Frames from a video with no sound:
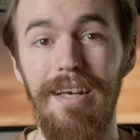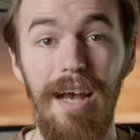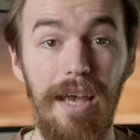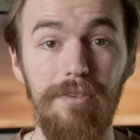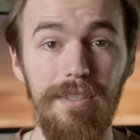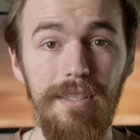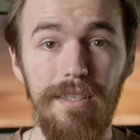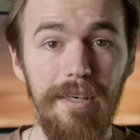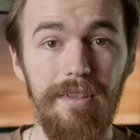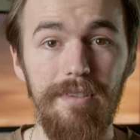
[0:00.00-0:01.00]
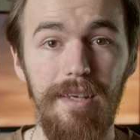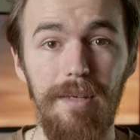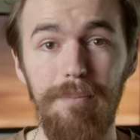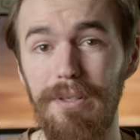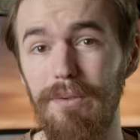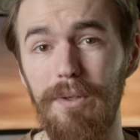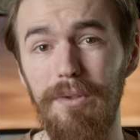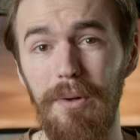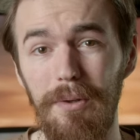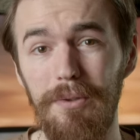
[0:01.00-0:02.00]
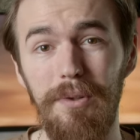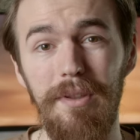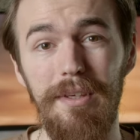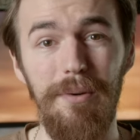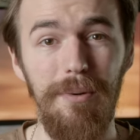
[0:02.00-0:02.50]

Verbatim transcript: I really liked the set, but it was also the